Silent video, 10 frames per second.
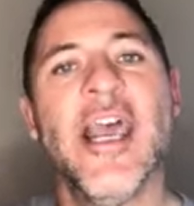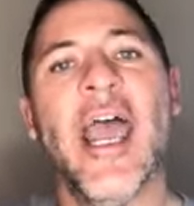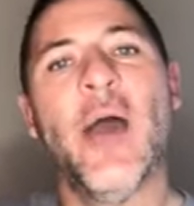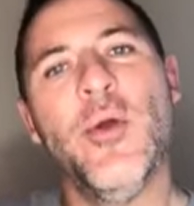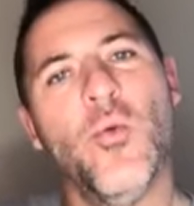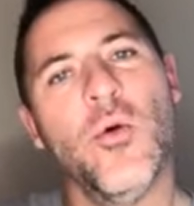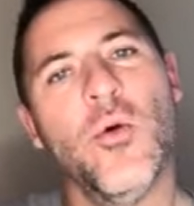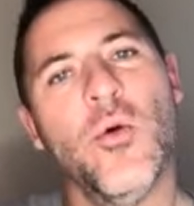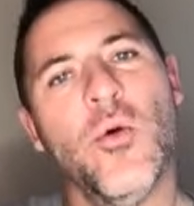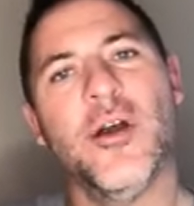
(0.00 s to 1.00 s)
and we work
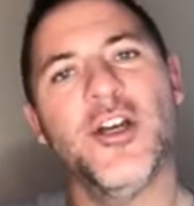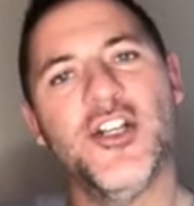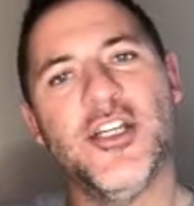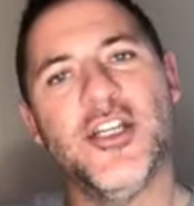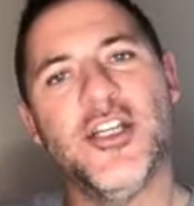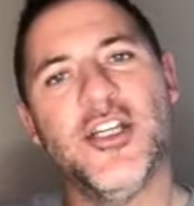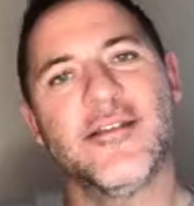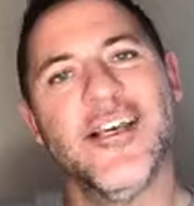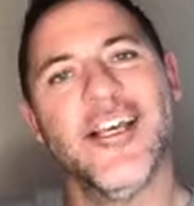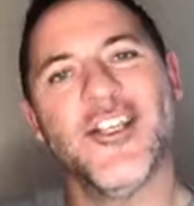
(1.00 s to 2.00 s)
through our sheets.
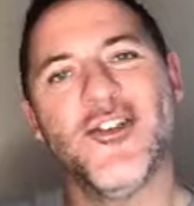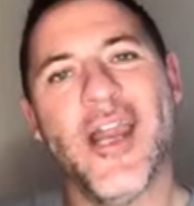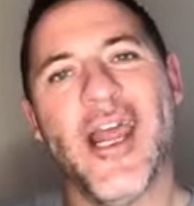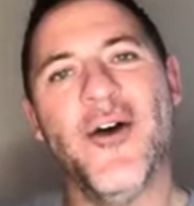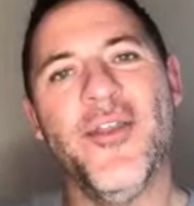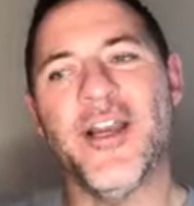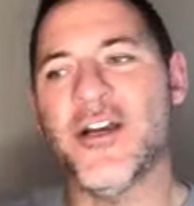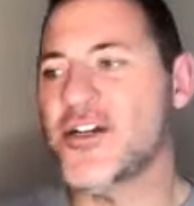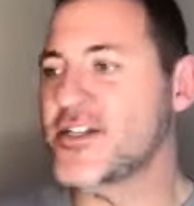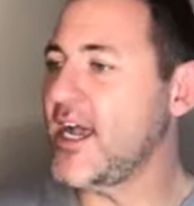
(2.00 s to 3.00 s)
So now
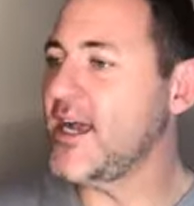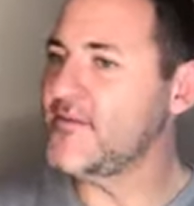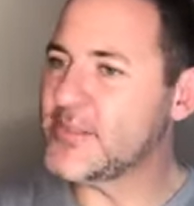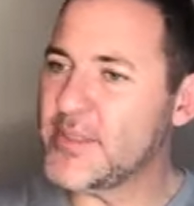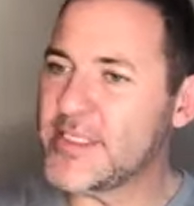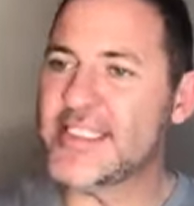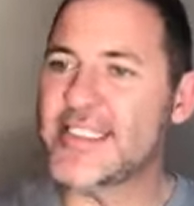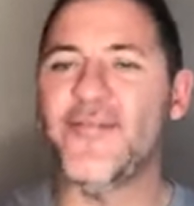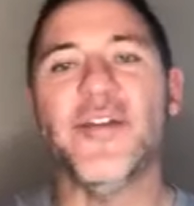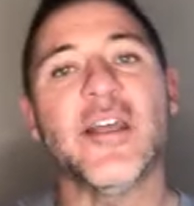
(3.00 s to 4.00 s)
there's a
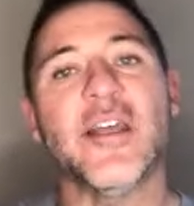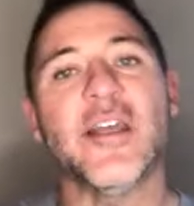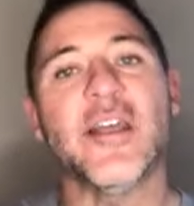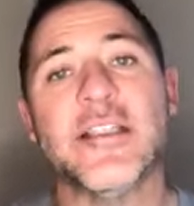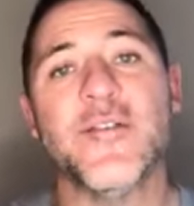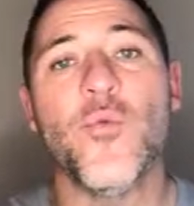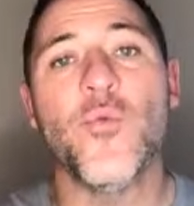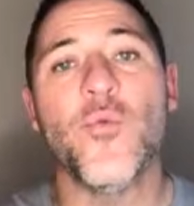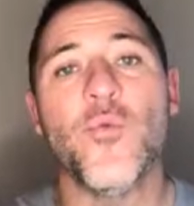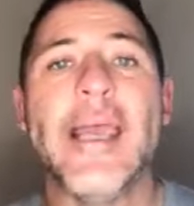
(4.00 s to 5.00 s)
specific list of what
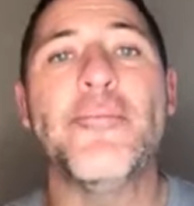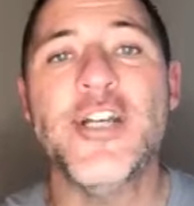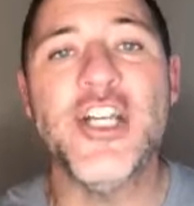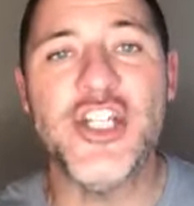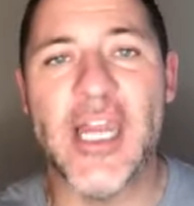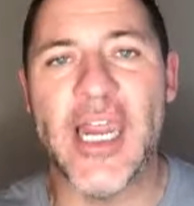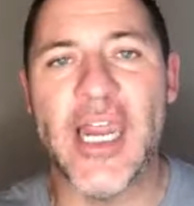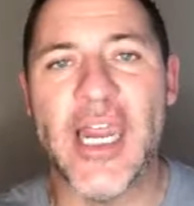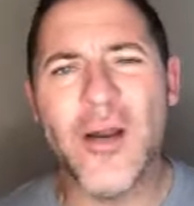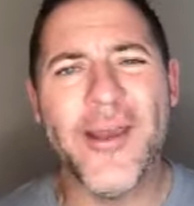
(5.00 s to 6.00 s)
I appreciate,
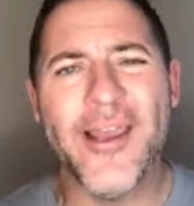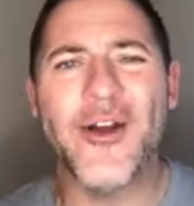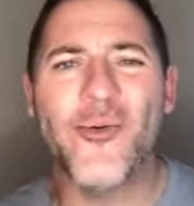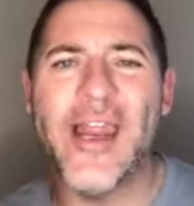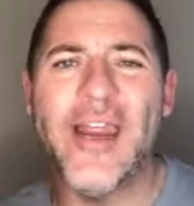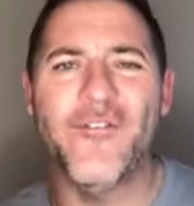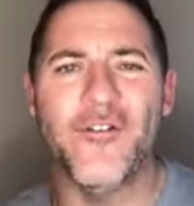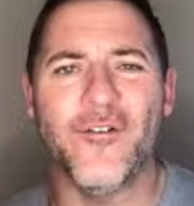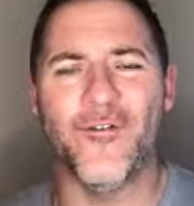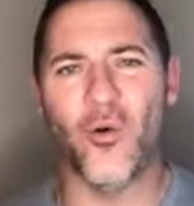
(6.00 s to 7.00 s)
what am I
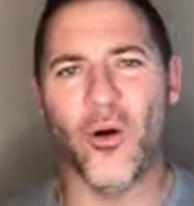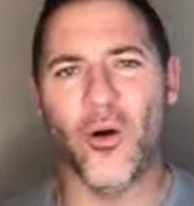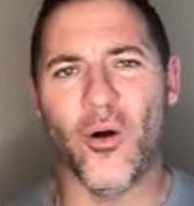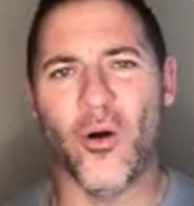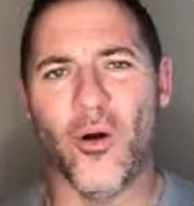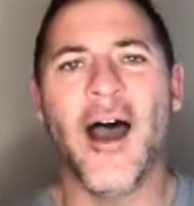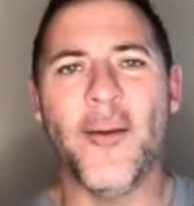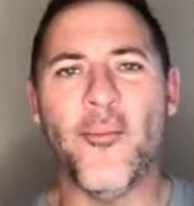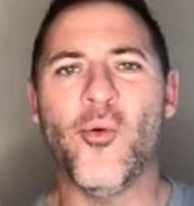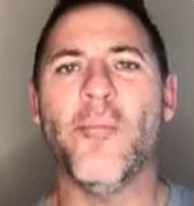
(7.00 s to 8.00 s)
grateful for,
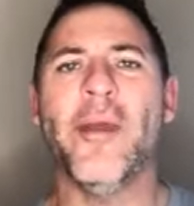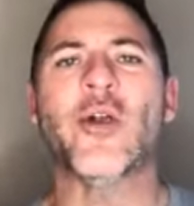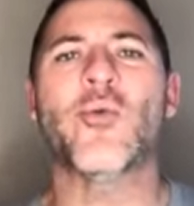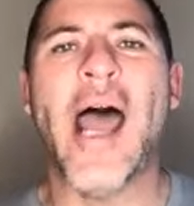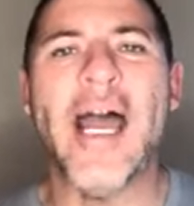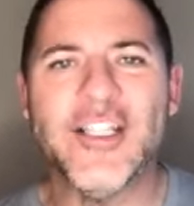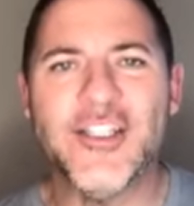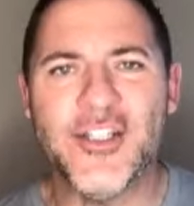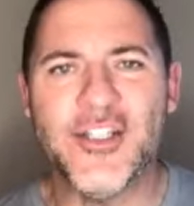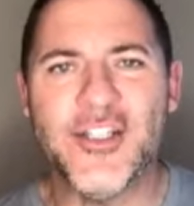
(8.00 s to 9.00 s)
what my
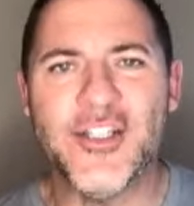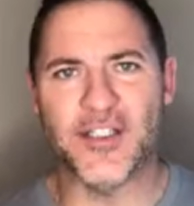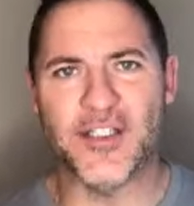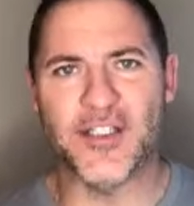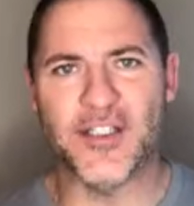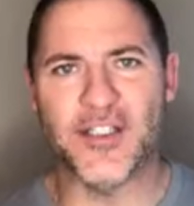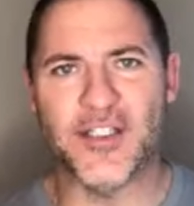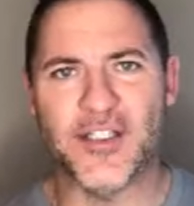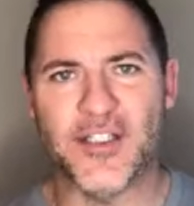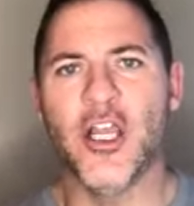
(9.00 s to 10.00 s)
gratitude is for.
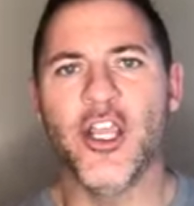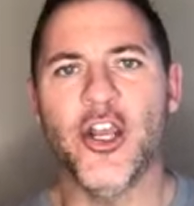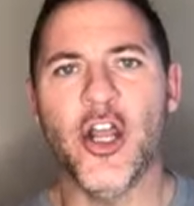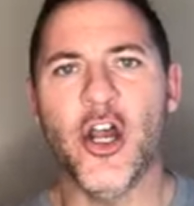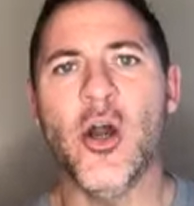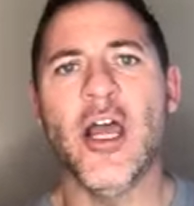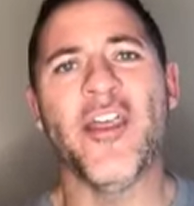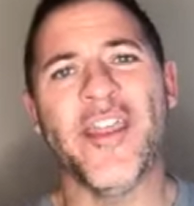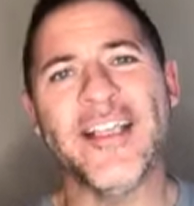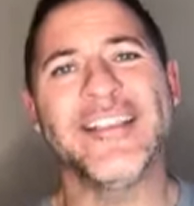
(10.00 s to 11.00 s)
You know,
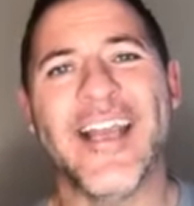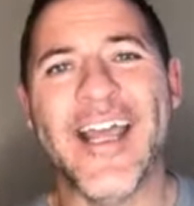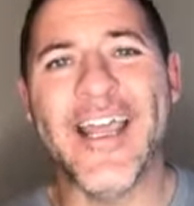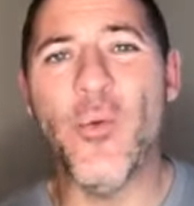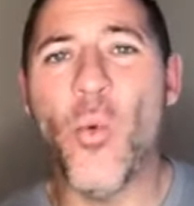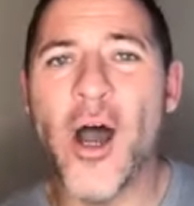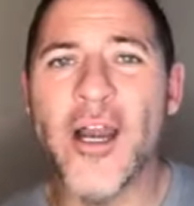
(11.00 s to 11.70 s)
things that I want